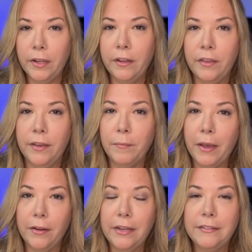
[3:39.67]
to think
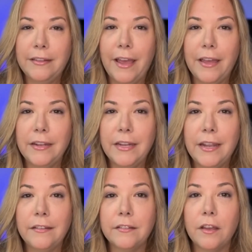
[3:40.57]
about is that
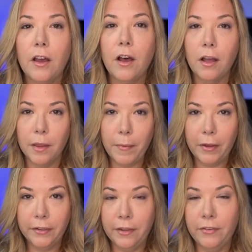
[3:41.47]
it's all
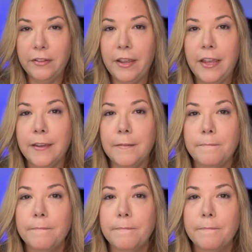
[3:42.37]
about give and take.